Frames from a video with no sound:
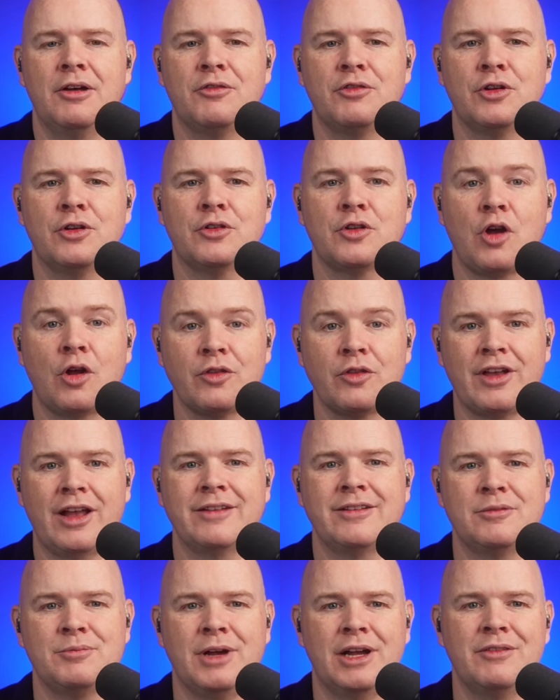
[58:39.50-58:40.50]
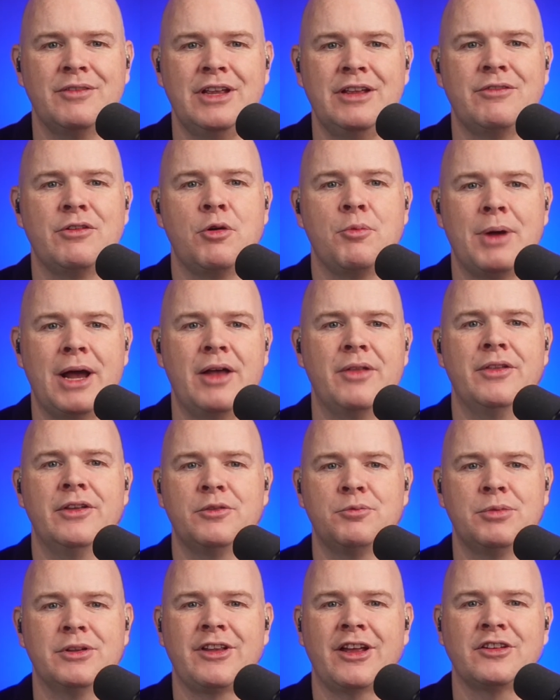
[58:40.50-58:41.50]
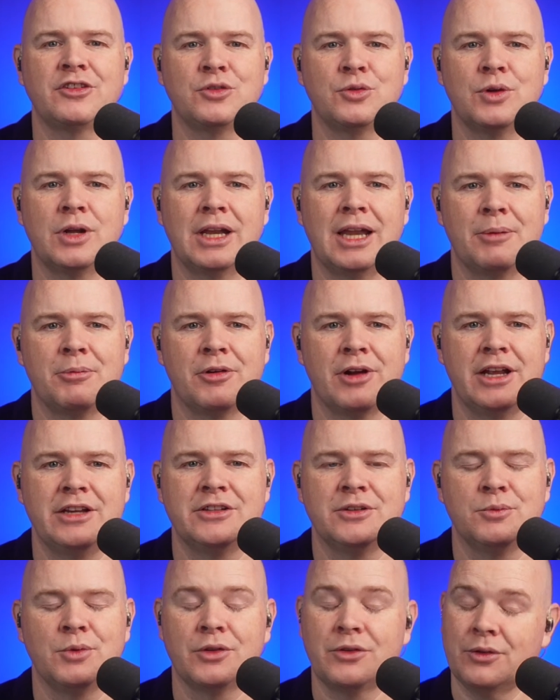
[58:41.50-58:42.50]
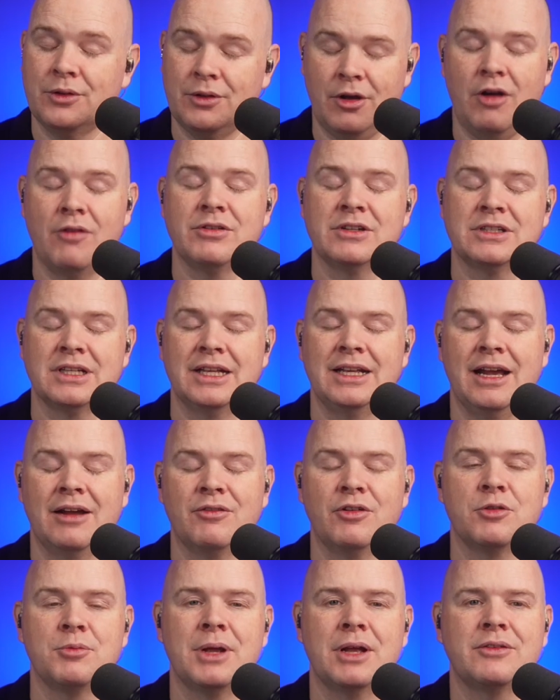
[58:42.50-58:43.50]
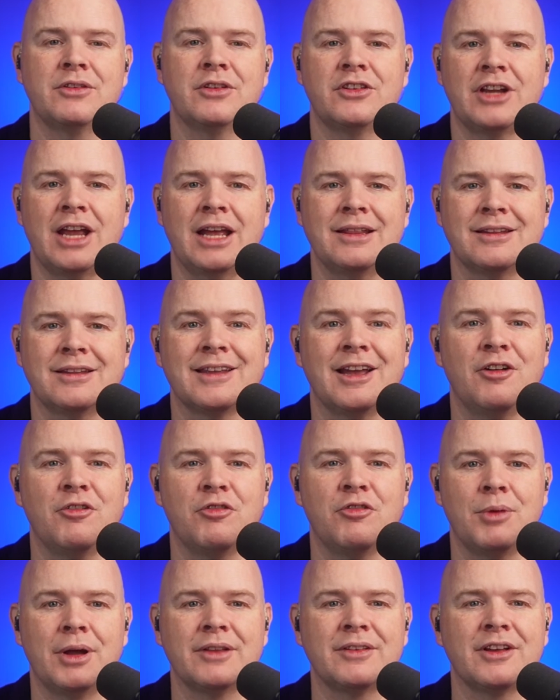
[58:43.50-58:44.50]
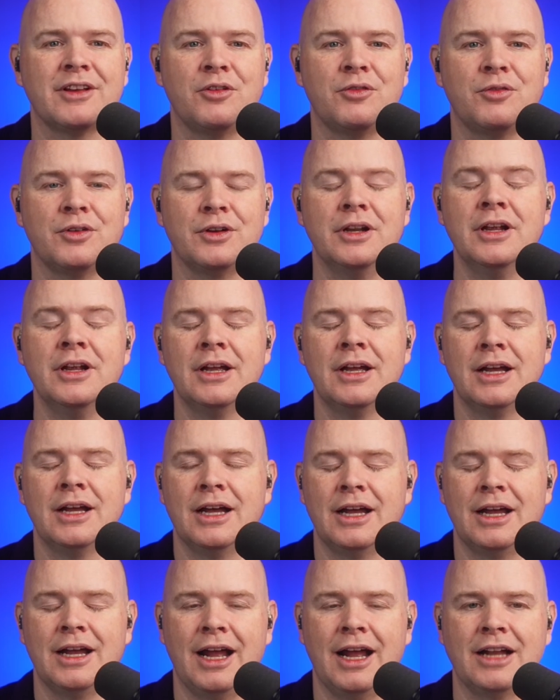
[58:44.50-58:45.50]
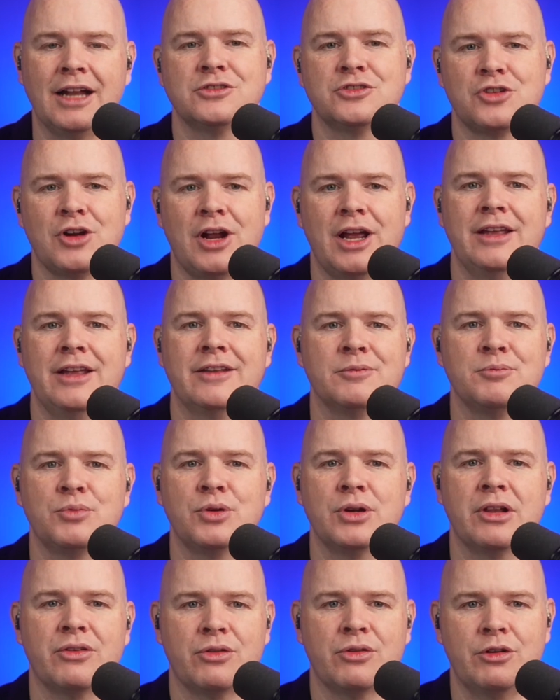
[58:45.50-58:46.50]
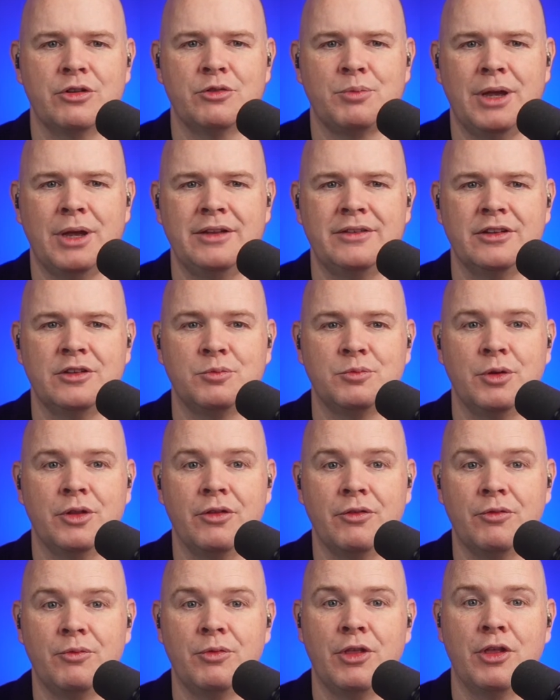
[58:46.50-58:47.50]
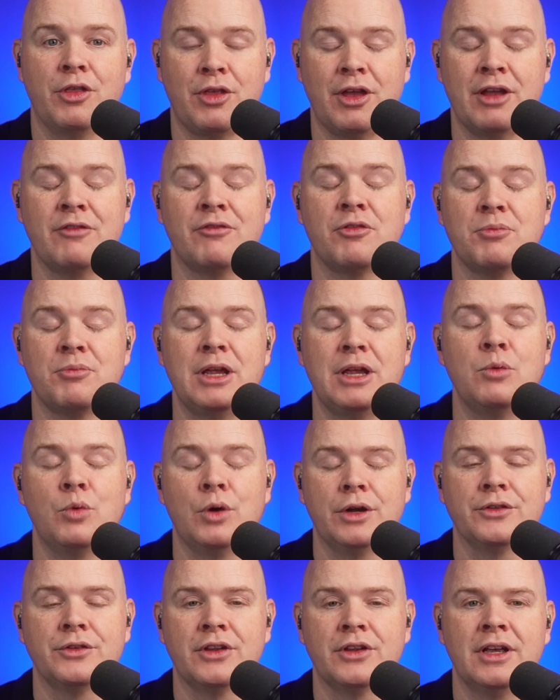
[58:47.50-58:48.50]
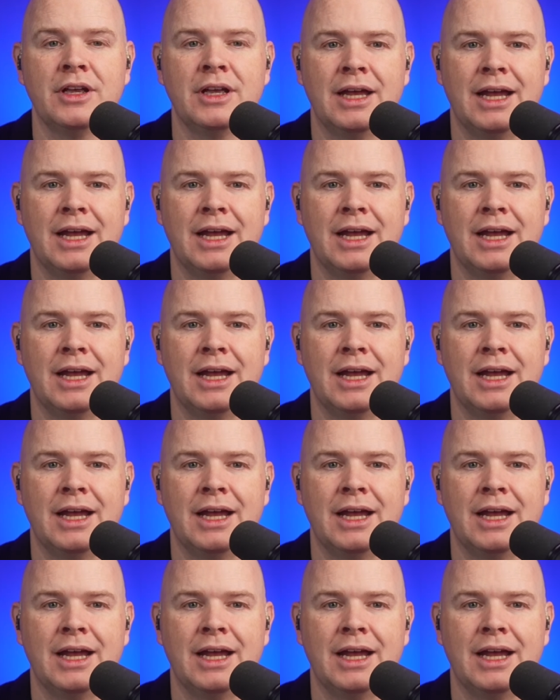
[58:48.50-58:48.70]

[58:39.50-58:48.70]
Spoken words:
first contacted by Vivo about this potential collaboration was obviously I've got to be able to check this out for myself and try it and put it through its paces. But the thing for me was